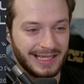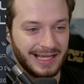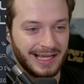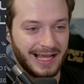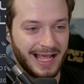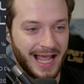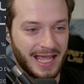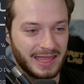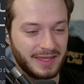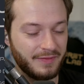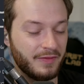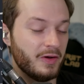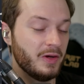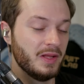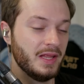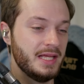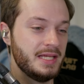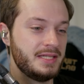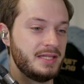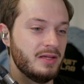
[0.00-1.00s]
At the very
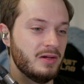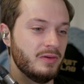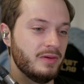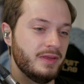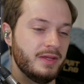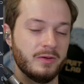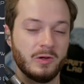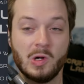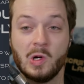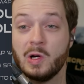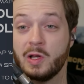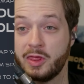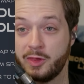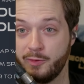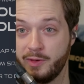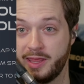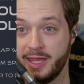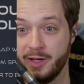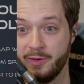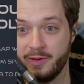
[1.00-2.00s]
least, though, there are three
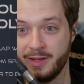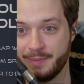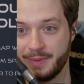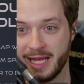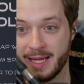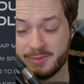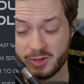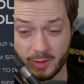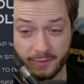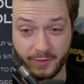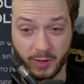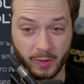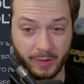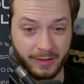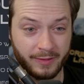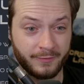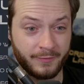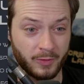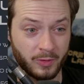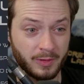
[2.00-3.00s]
Therium camps. So if you're an
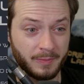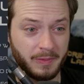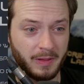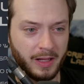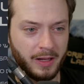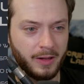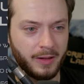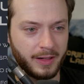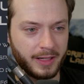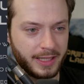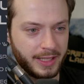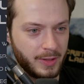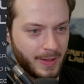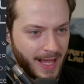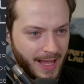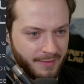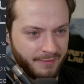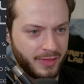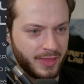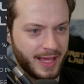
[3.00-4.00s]
Infernal player, you
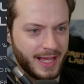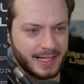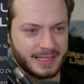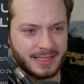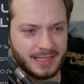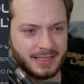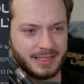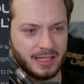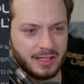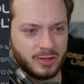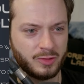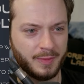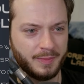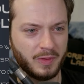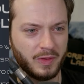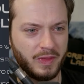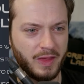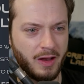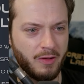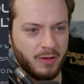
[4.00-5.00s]
have access to triple
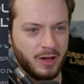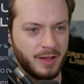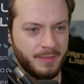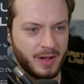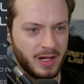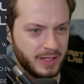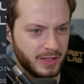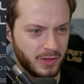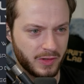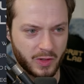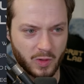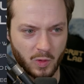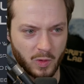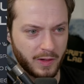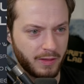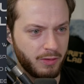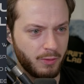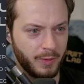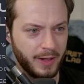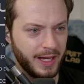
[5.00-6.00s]
Therium on your core
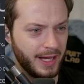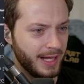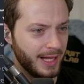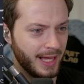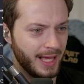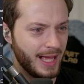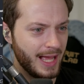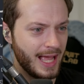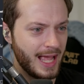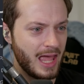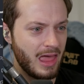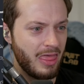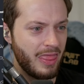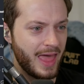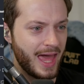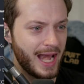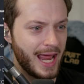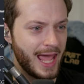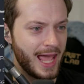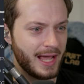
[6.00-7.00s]
three.
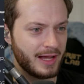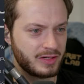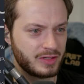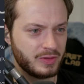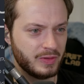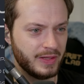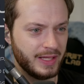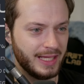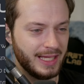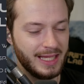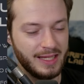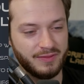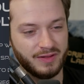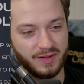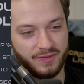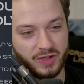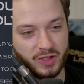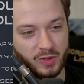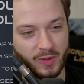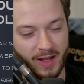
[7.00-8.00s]
That actually, even
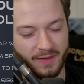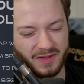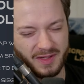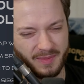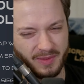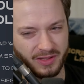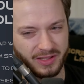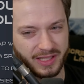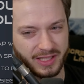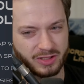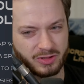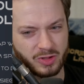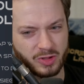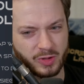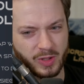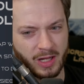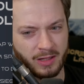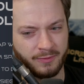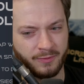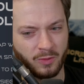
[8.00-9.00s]
if you do have to build an extra
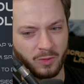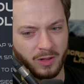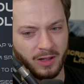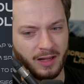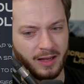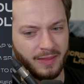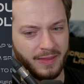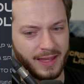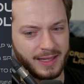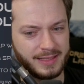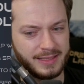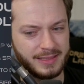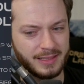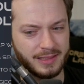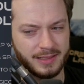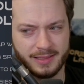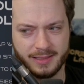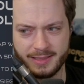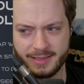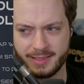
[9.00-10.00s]
shrine for it, that
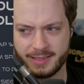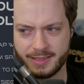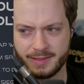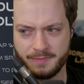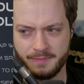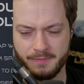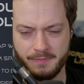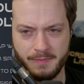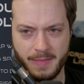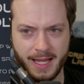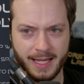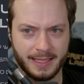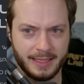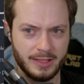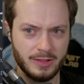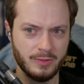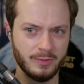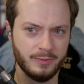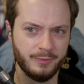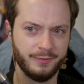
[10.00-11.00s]
does make
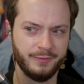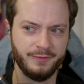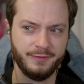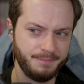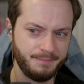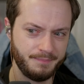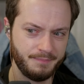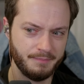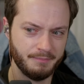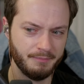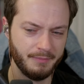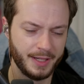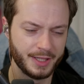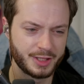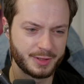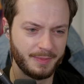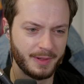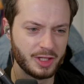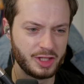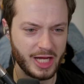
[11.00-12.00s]
you
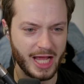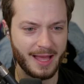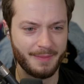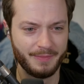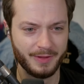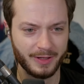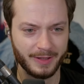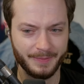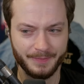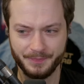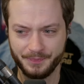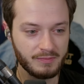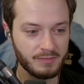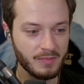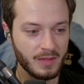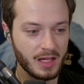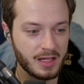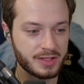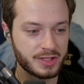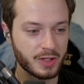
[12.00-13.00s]
much, much happier.
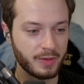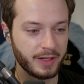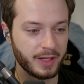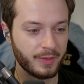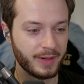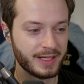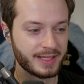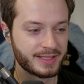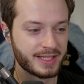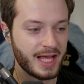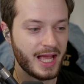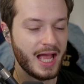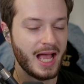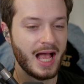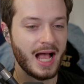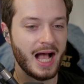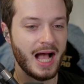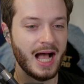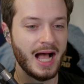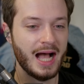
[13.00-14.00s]
So anyways,
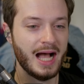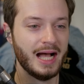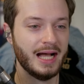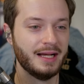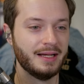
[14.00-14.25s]
uh,